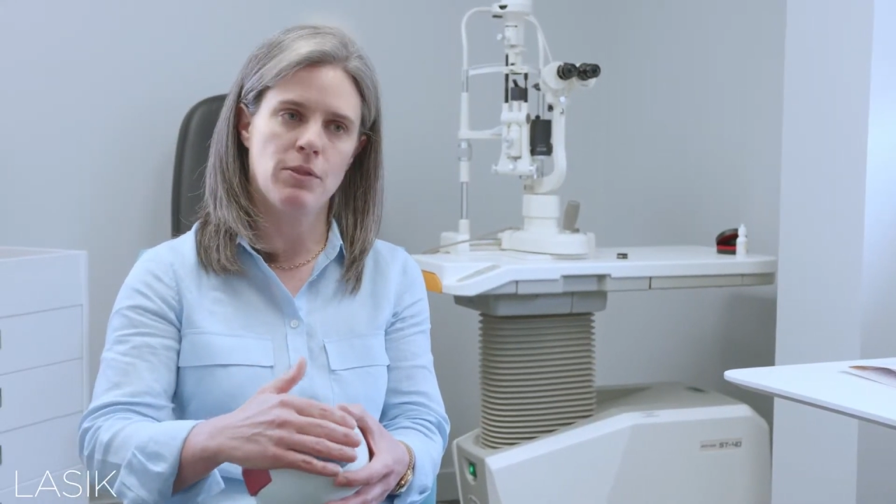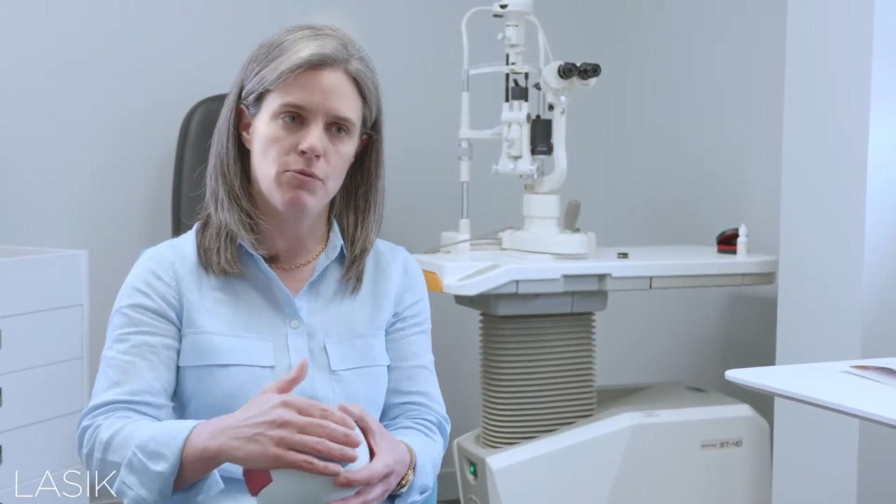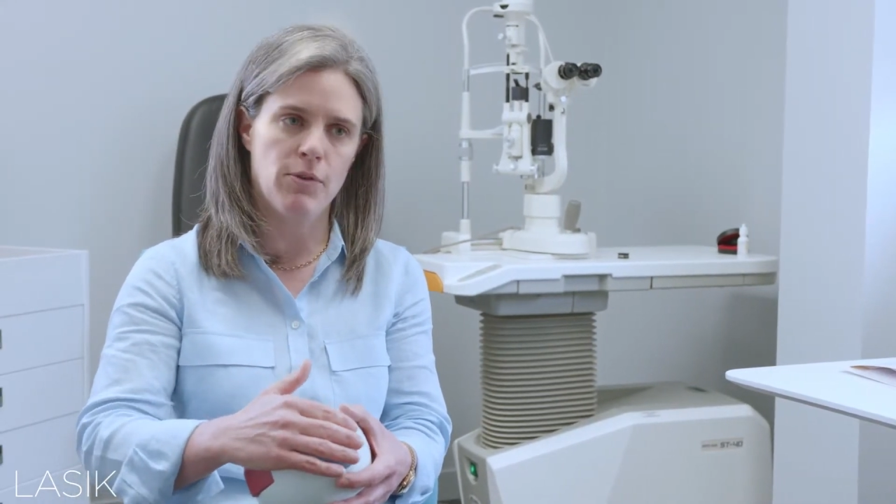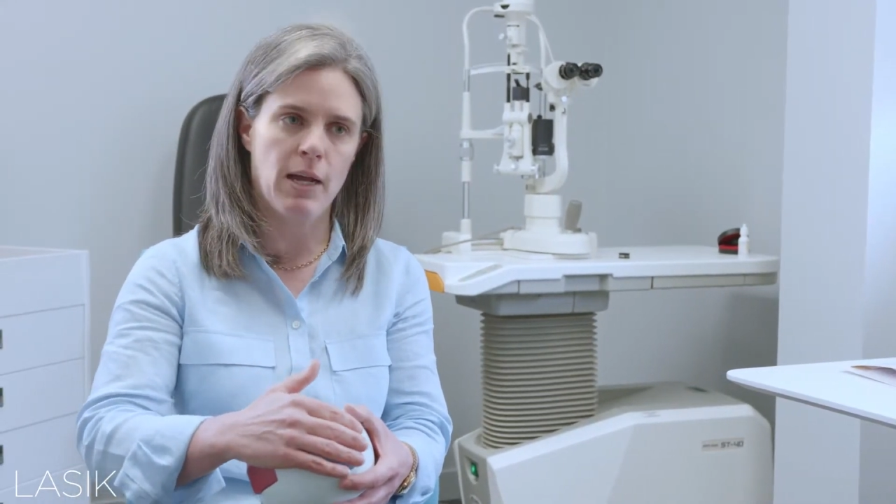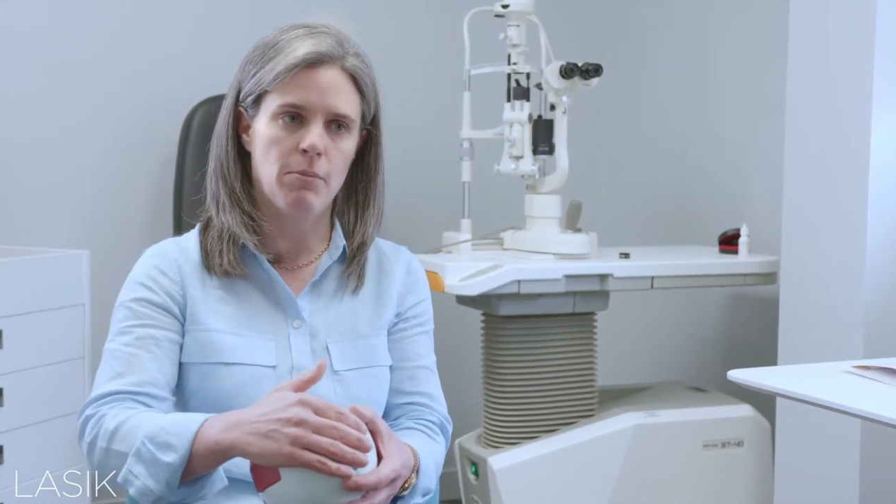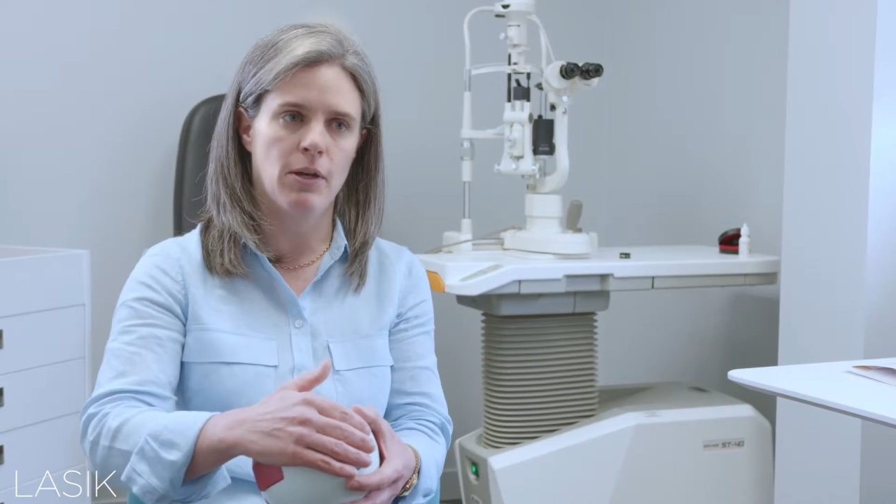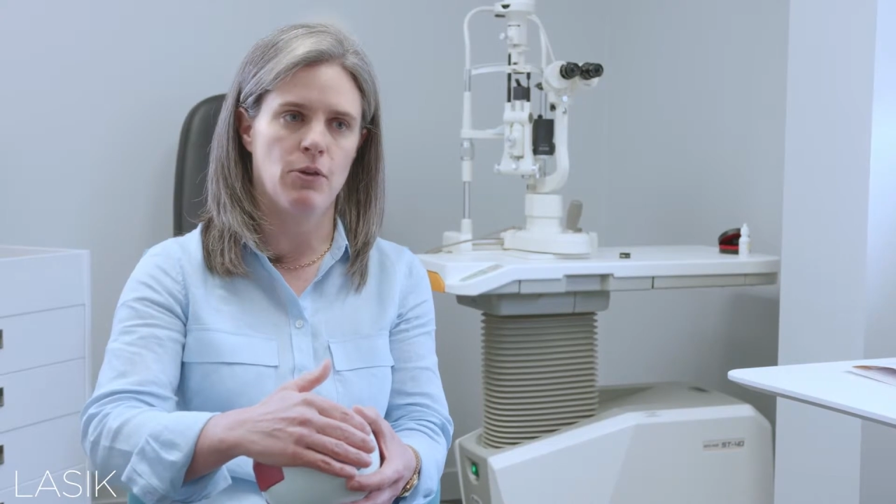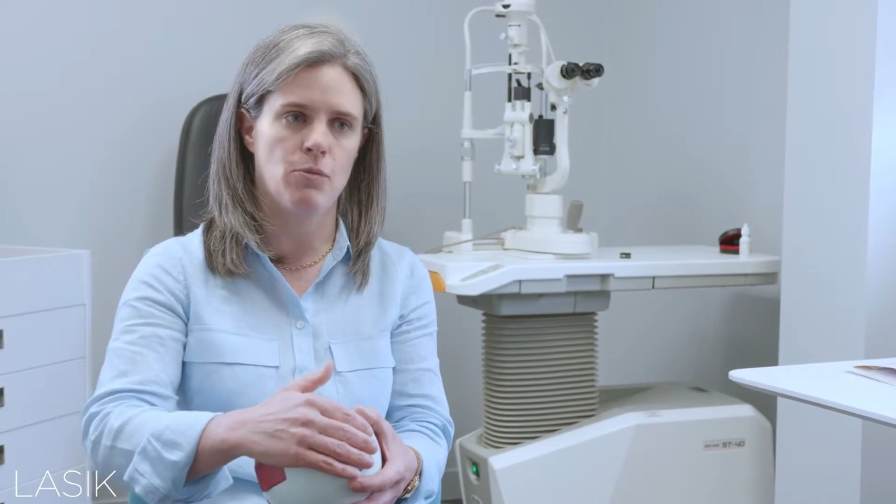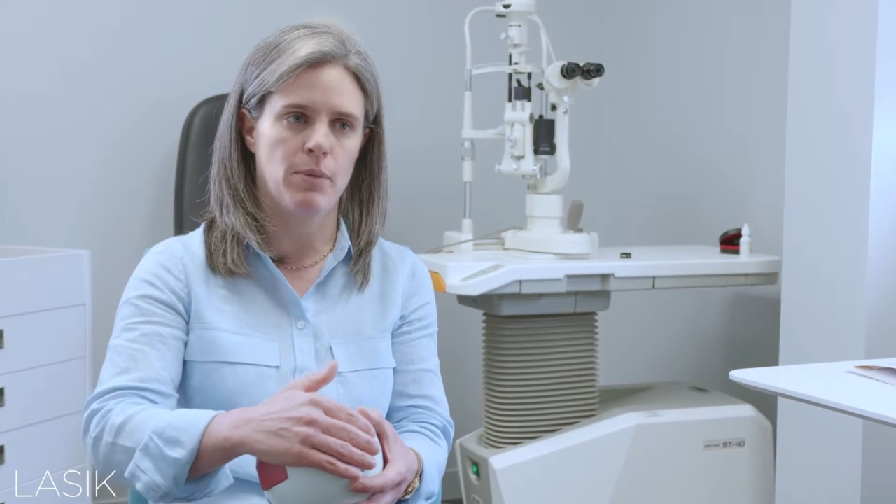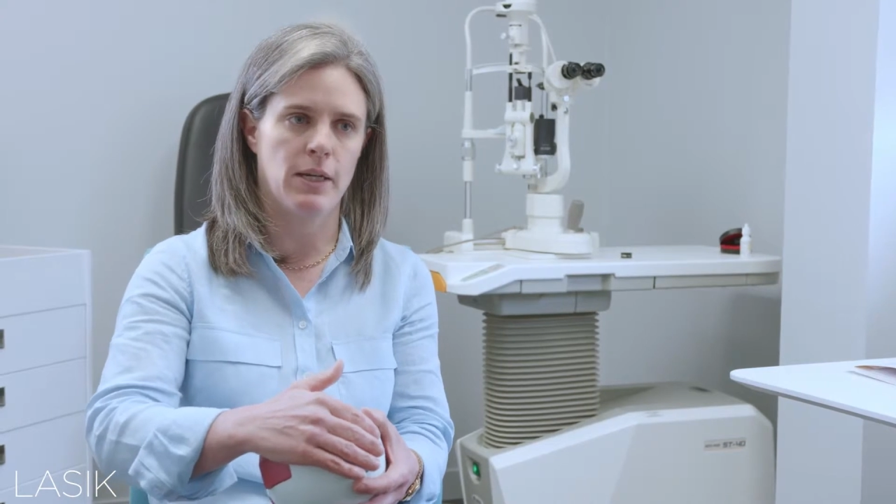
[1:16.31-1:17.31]
the flap
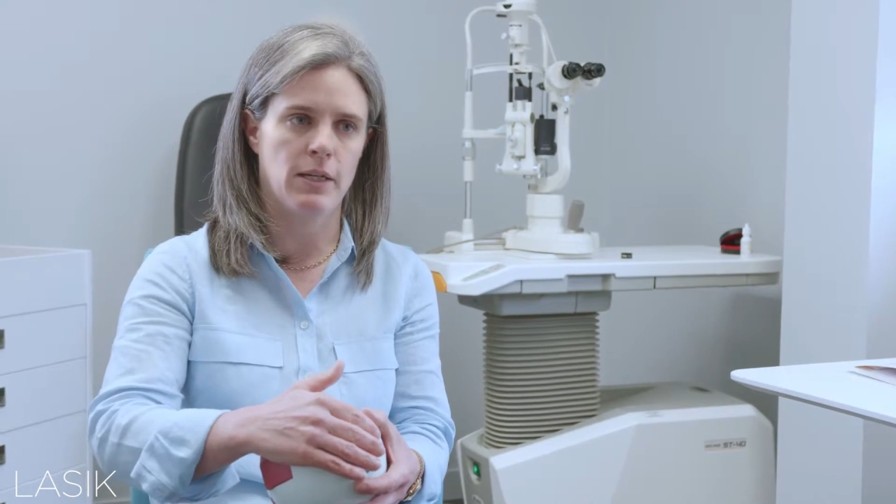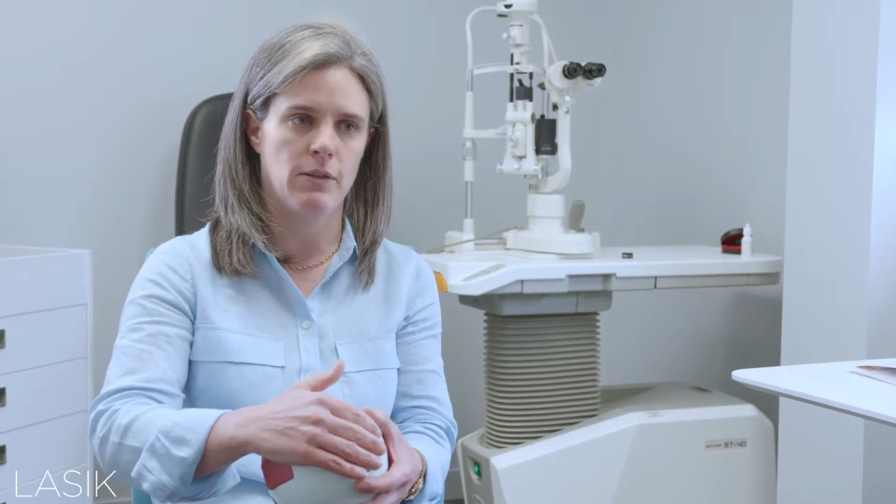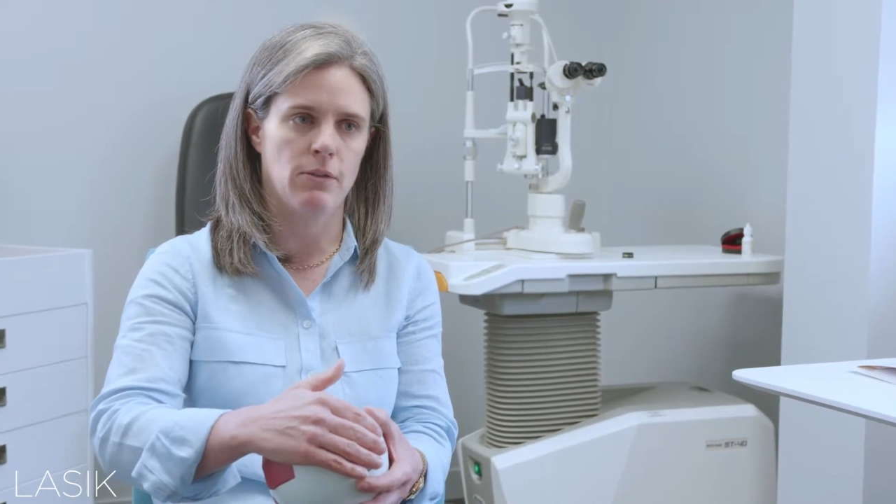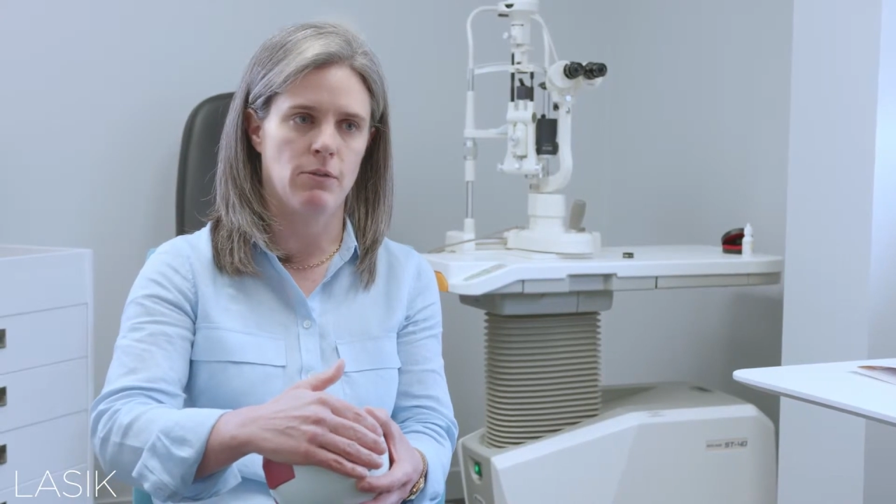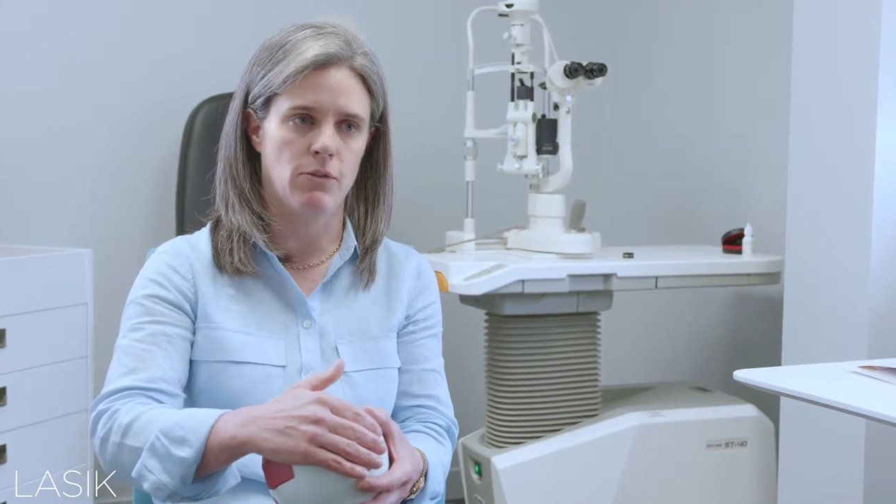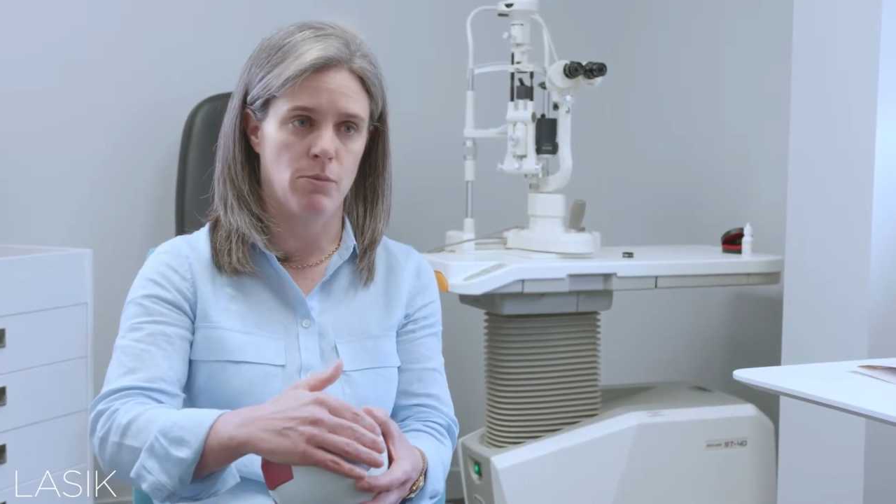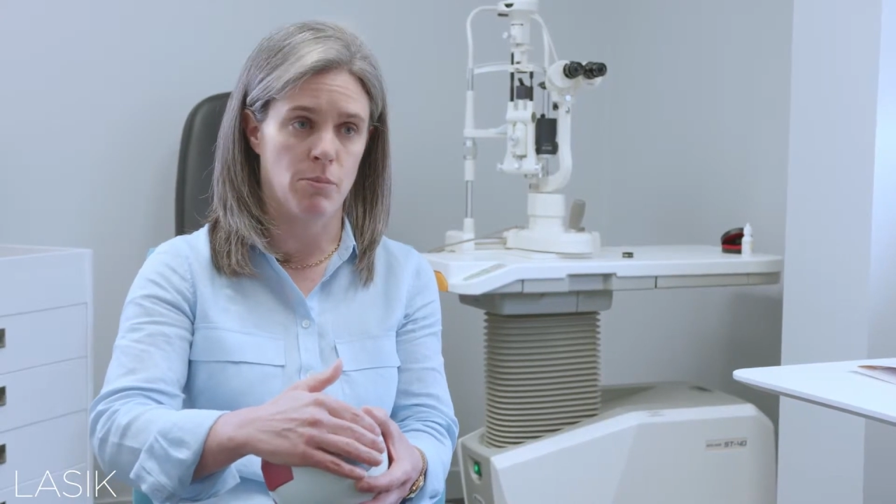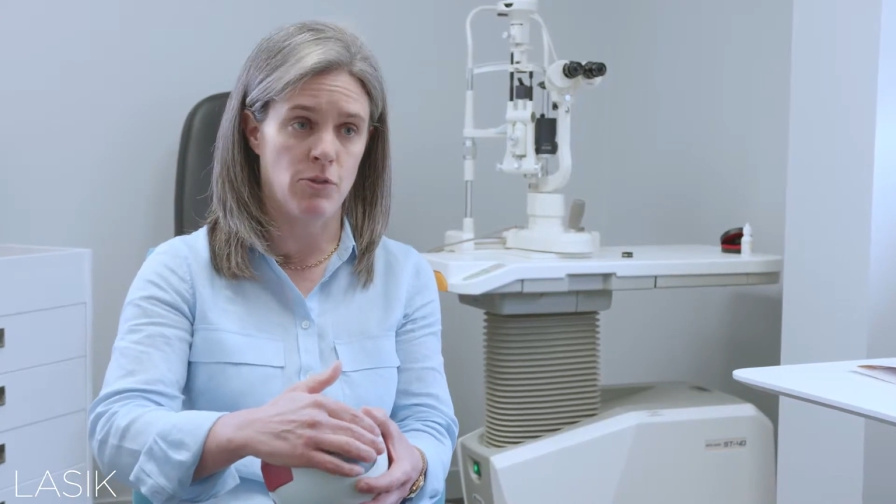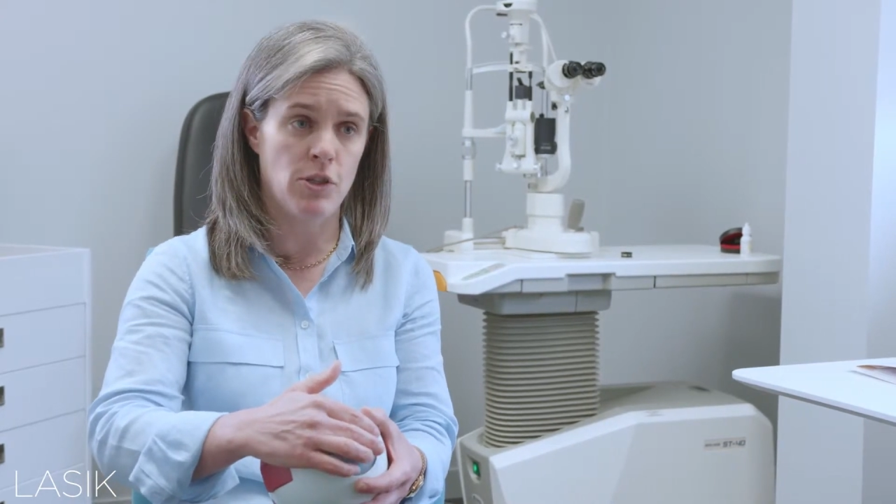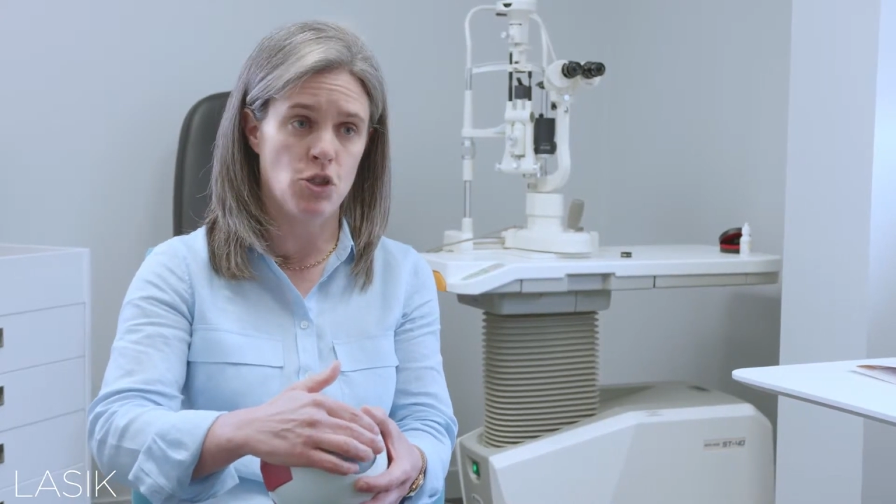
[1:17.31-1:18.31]
goes back into
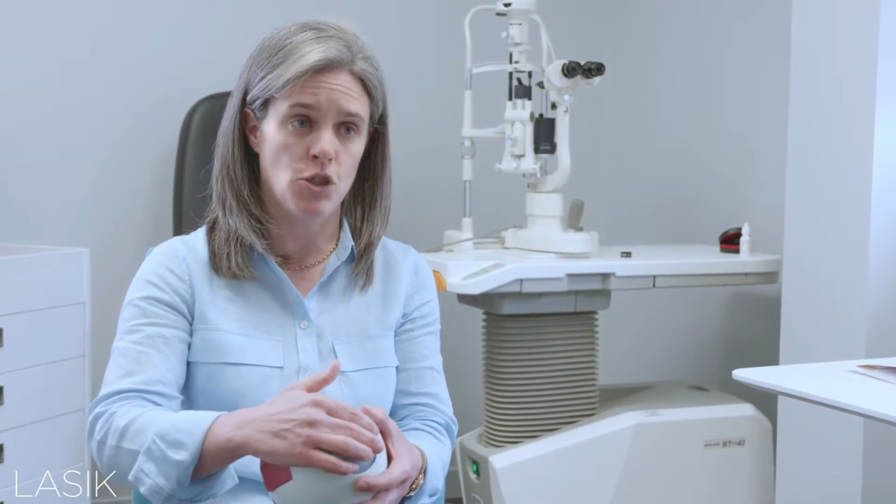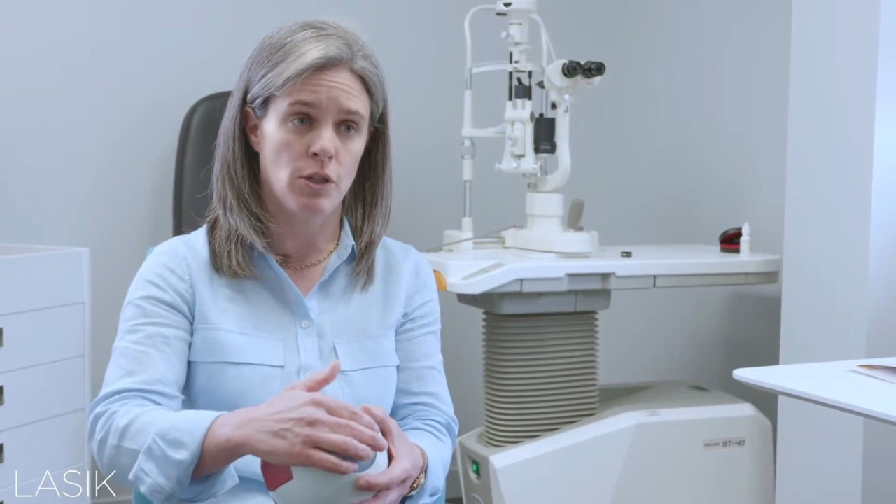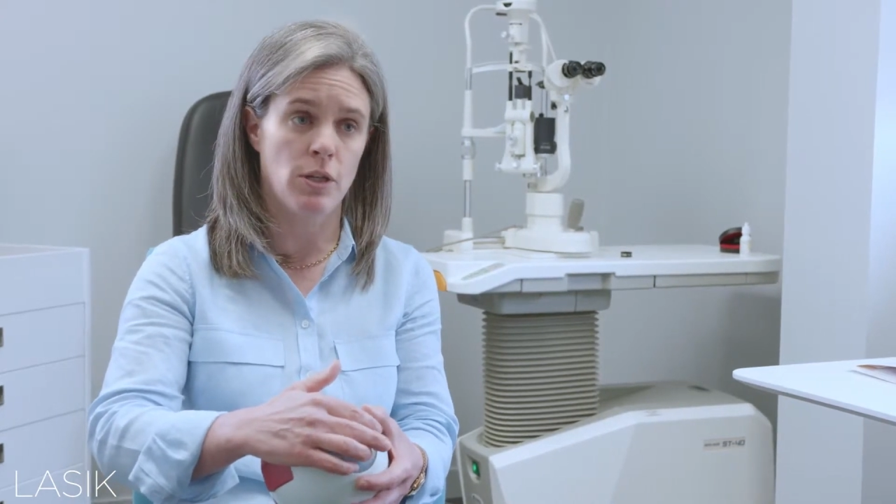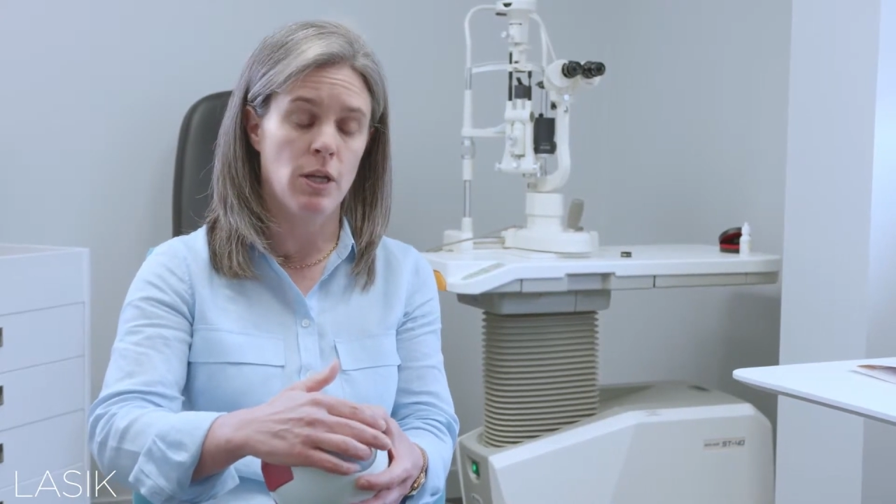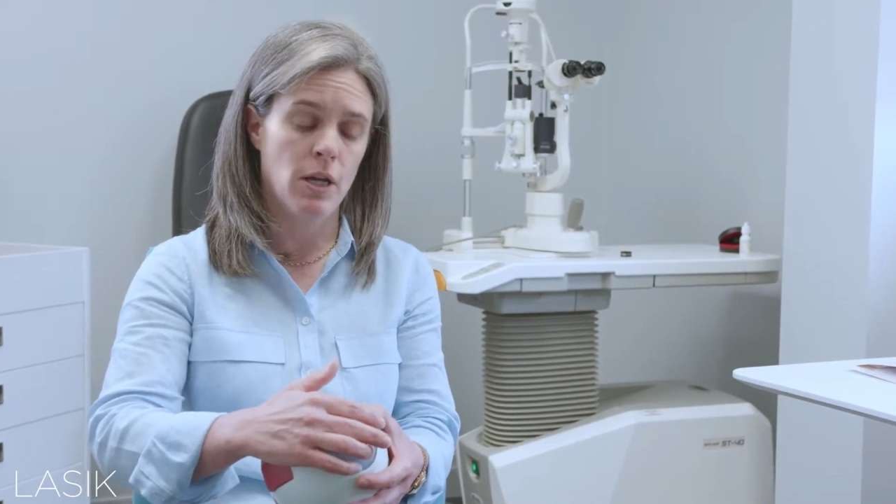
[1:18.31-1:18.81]
position,